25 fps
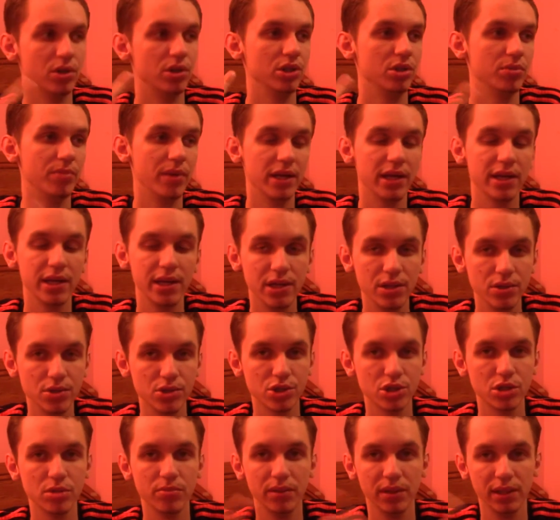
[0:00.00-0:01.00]
You might get
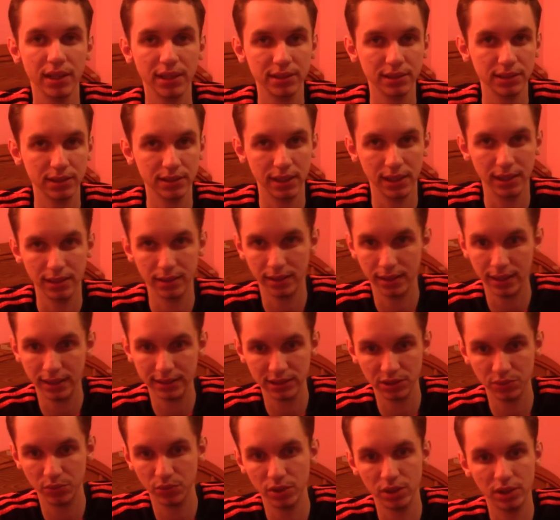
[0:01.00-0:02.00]
injured, but that's
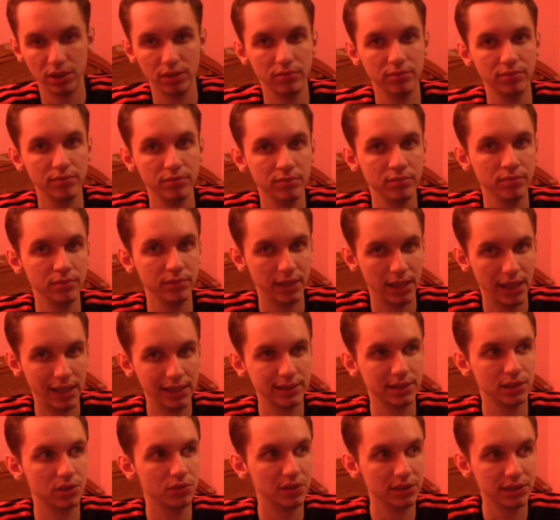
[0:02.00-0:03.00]
the
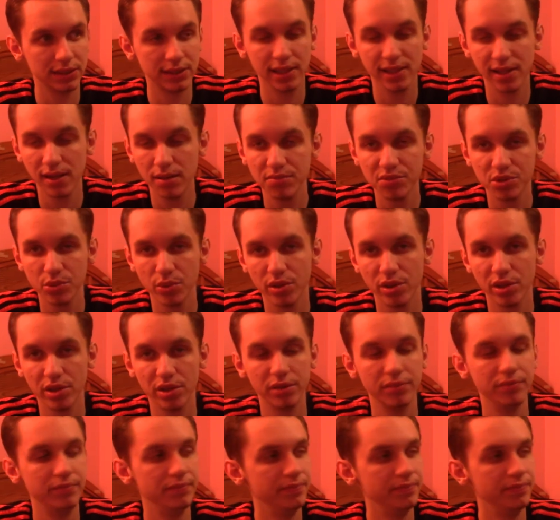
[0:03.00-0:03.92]
risk that comes with it.